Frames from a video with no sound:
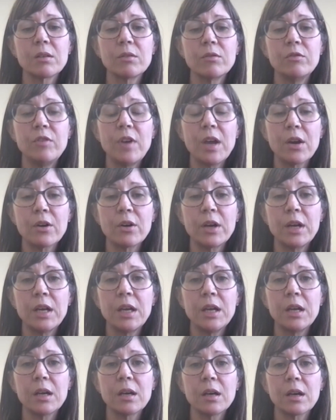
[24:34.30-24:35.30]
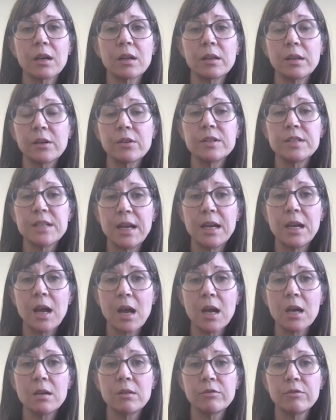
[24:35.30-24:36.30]
very clear
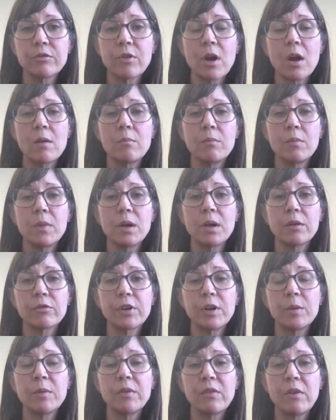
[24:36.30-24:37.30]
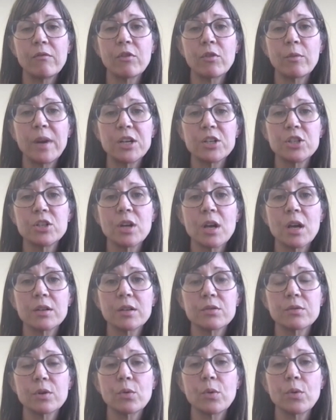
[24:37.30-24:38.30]
data from a Freedom of Information
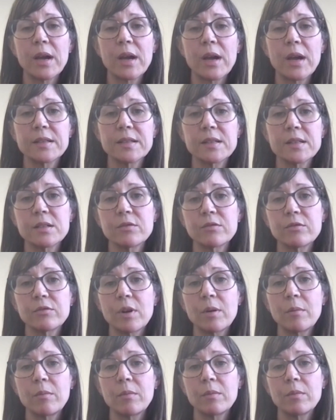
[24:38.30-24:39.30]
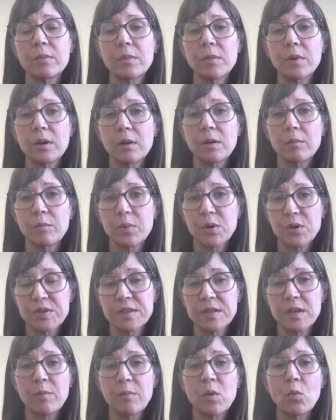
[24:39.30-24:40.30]
Act request from a
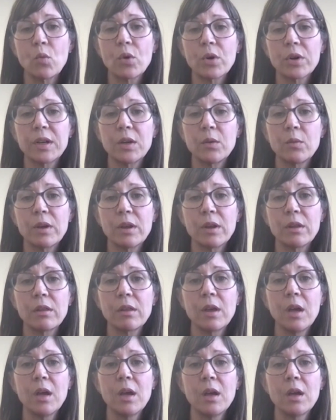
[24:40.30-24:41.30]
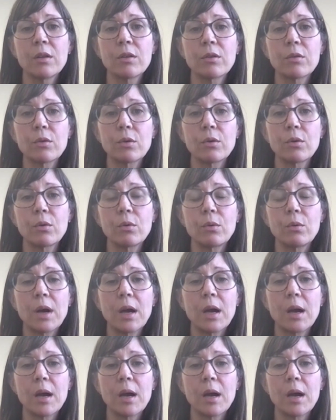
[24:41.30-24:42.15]
person I've been working with through